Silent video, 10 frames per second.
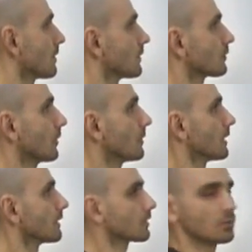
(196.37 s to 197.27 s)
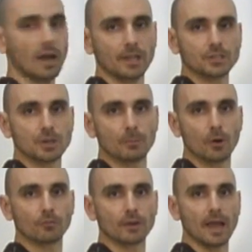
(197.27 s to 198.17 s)
So let's go ahead and jump
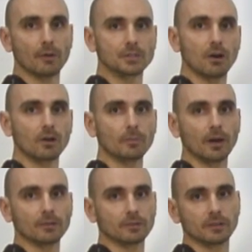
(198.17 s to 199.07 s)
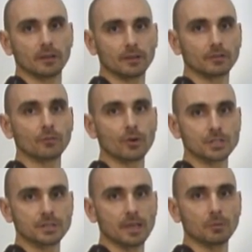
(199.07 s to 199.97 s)
over now and talk about the
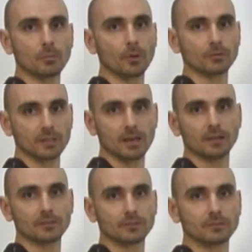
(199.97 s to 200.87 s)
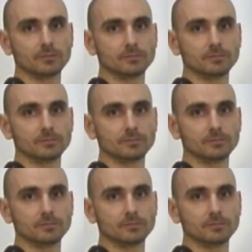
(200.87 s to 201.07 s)
inversion table pros and cons.